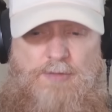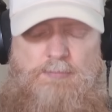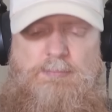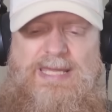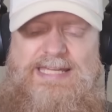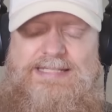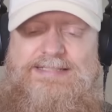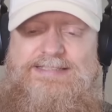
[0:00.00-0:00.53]

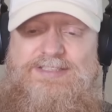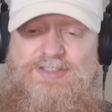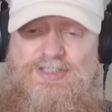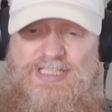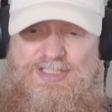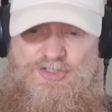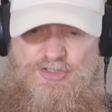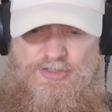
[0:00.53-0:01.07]
make a
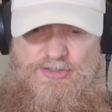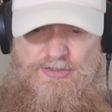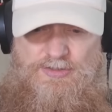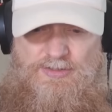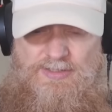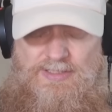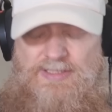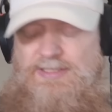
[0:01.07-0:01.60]

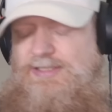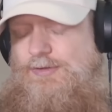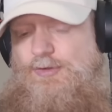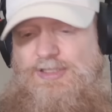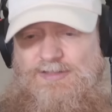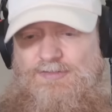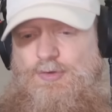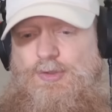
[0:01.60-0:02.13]
decision that will
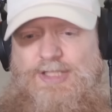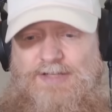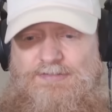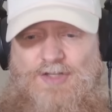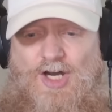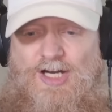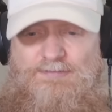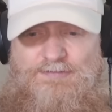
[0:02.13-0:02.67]
give you enough
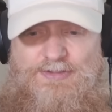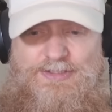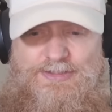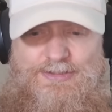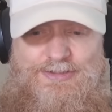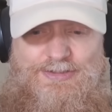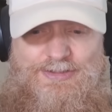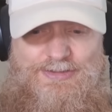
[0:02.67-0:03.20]

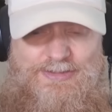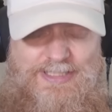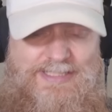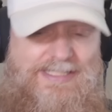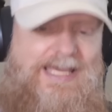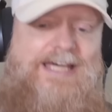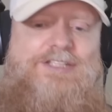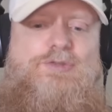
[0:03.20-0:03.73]
confidence to say,
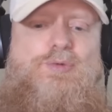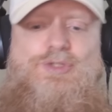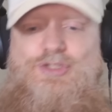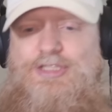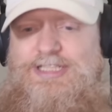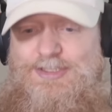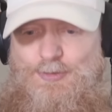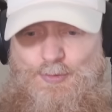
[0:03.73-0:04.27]
yes, we
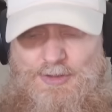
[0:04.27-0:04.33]
should get a